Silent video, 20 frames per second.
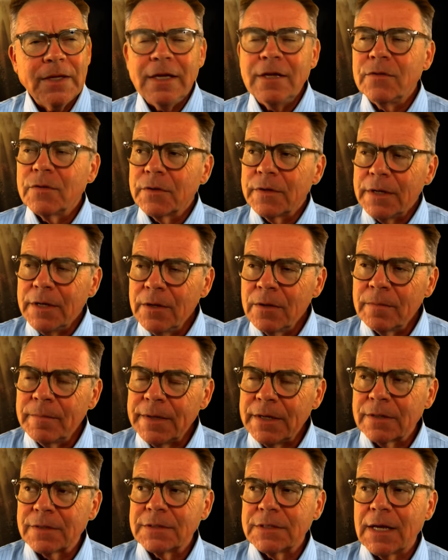Either heal
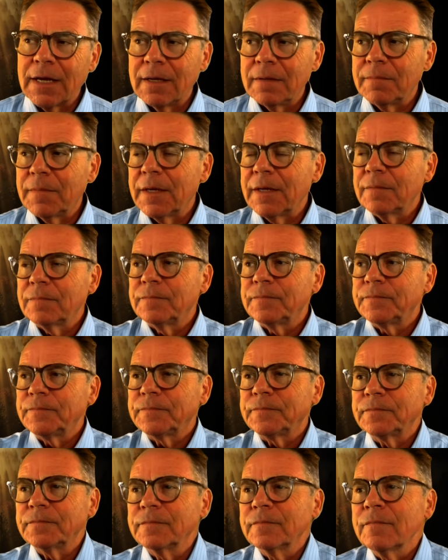me or take me.
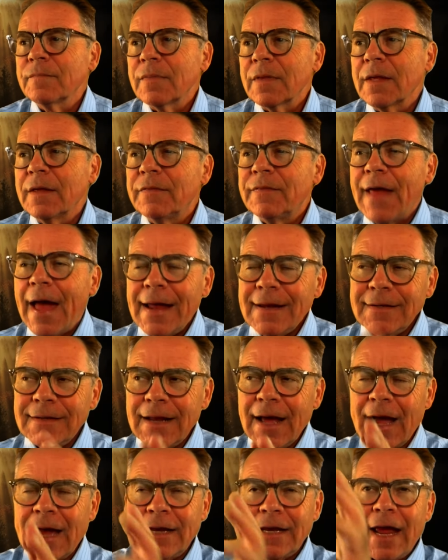That
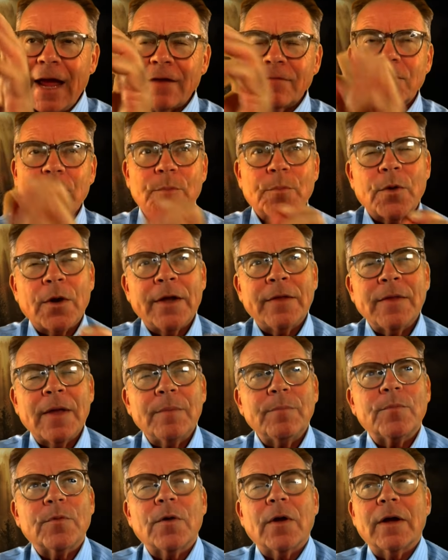night, after praying
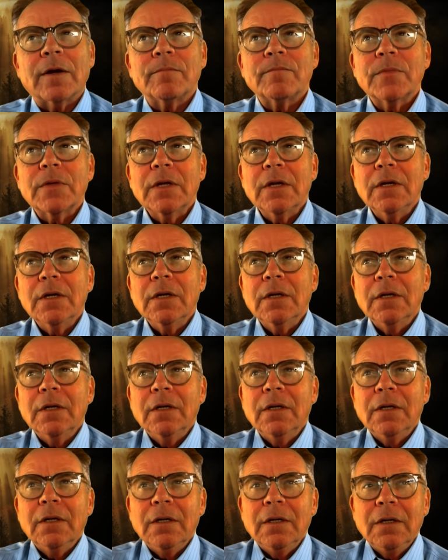that prayer,
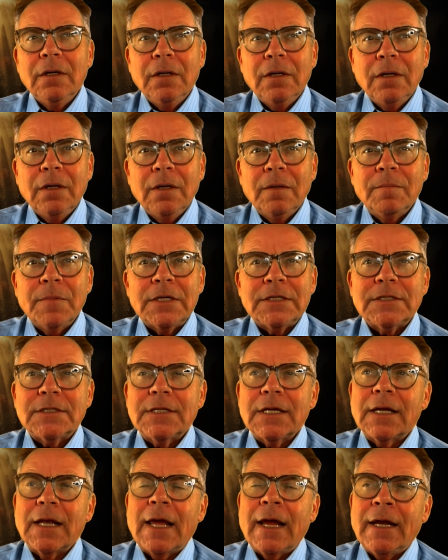Miss
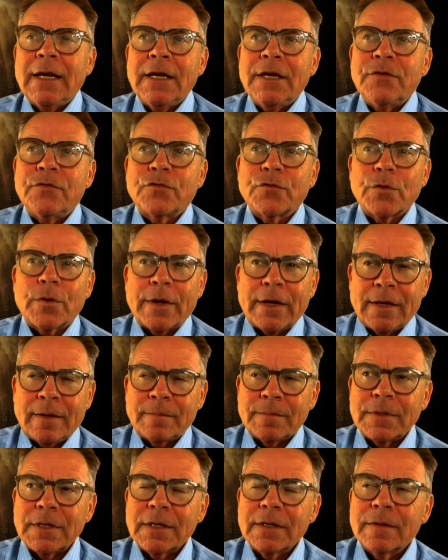Delaney
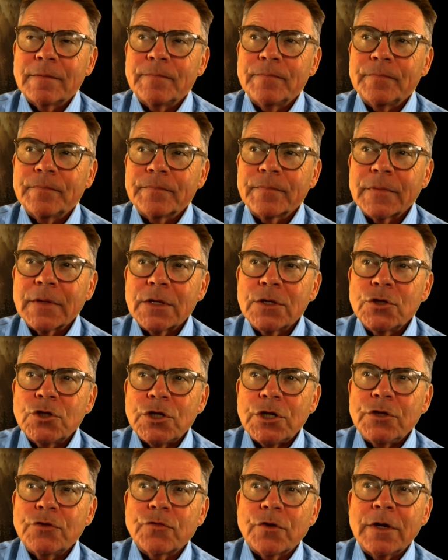dreamed.
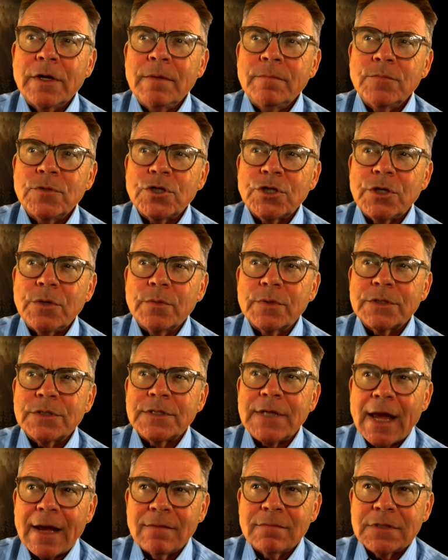She dreamed she was
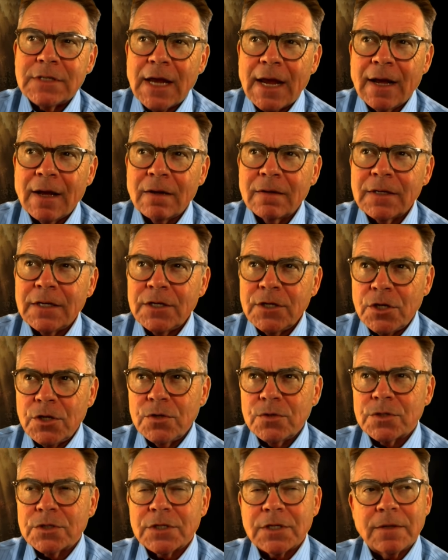downtown in
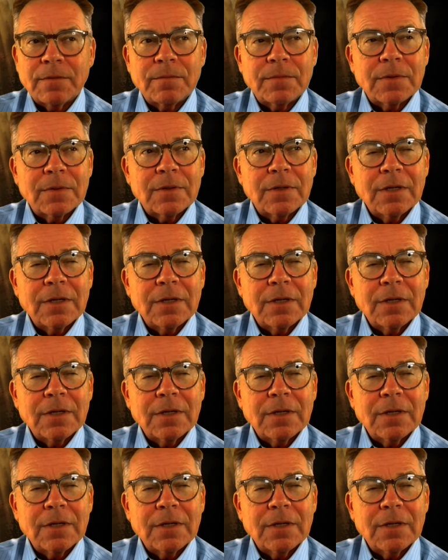Houston,